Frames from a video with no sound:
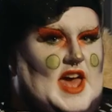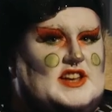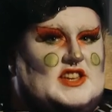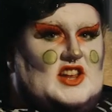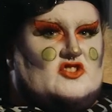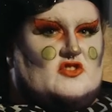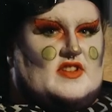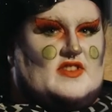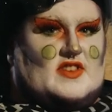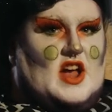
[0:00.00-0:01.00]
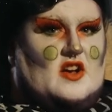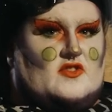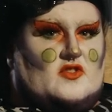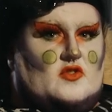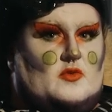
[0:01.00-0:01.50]
head teacher at the scare
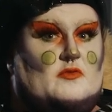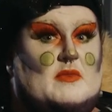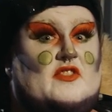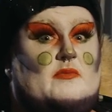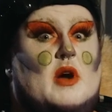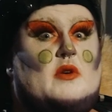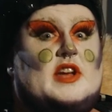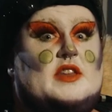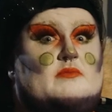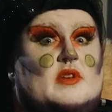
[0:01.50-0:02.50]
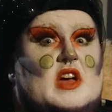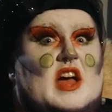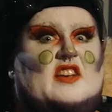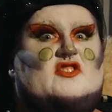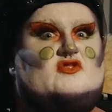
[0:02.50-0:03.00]
school was Miss Morrigan,
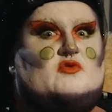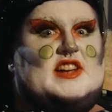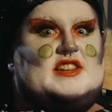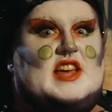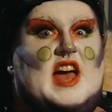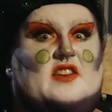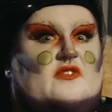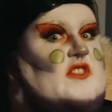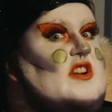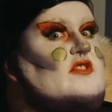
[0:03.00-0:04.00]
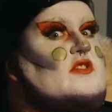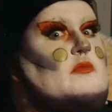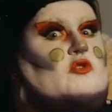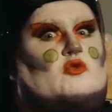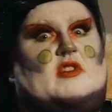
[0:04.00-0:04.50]
a strict and
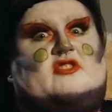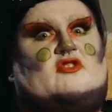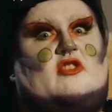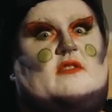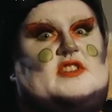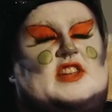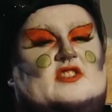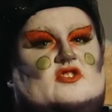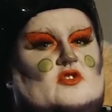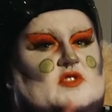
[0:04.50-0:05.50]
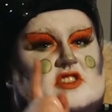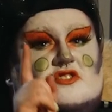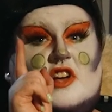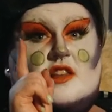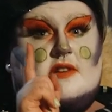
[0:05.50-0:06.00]
fearsome creature of a teacher who didn't
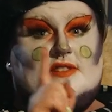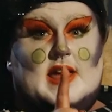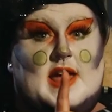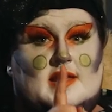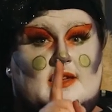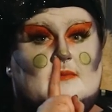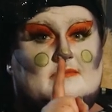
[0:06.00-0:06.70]
tolerate any